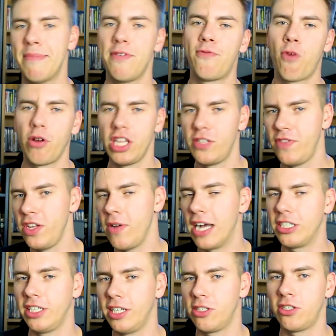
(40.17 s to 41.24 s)
Now, before this
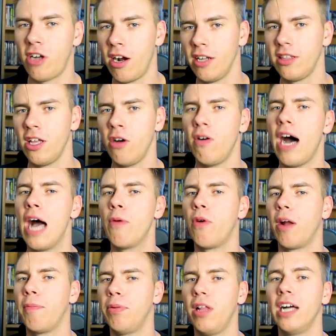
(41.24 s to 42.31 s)
video actually gets started though, I
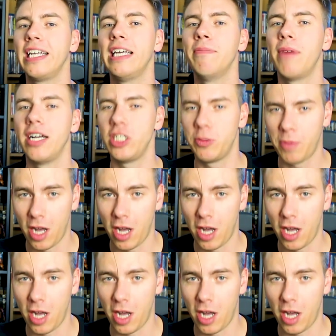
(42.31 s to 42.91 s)
want to plug in my